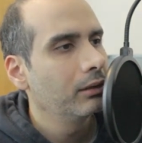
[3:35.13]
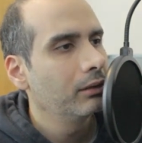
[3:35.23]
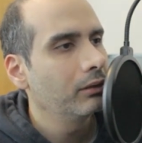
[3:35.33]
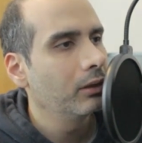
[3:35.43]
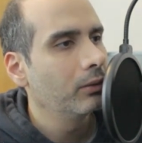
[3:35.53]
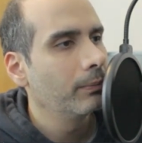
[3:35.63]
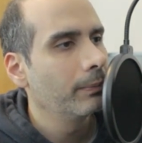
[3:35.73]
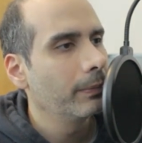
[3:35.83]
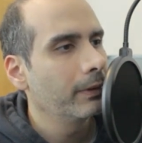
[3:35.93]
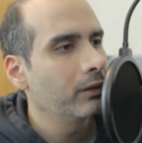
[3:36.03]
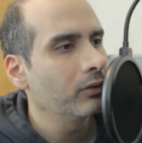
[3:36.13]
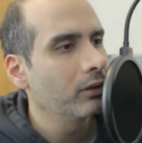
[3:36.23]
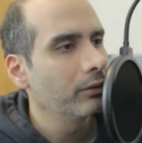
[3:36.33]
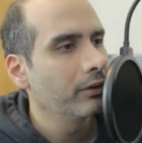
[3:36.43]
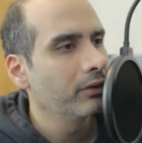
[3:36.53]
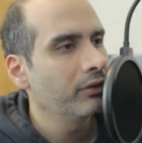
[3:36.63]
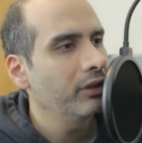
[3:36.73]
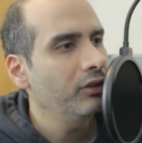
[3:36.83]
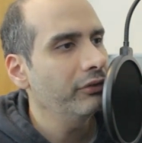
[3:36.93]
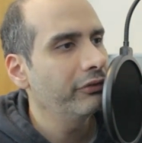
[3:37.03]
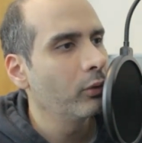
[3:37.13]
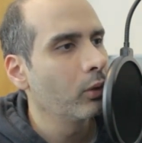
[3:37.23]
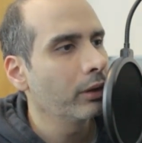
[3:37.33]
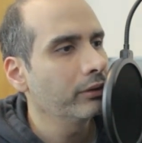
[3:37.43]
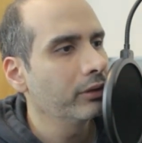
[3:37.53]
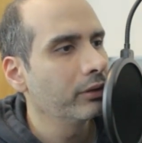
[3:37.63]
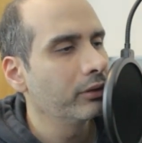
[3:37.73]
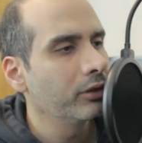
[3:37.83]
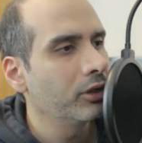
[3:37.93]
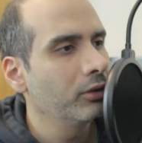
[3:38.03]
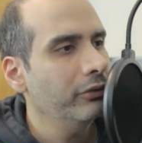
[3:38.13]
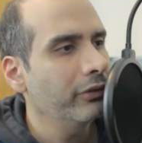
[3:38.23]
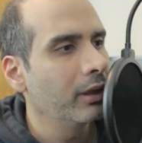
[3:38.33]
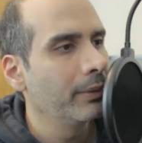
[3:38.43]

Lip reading: So there's these four to choose from,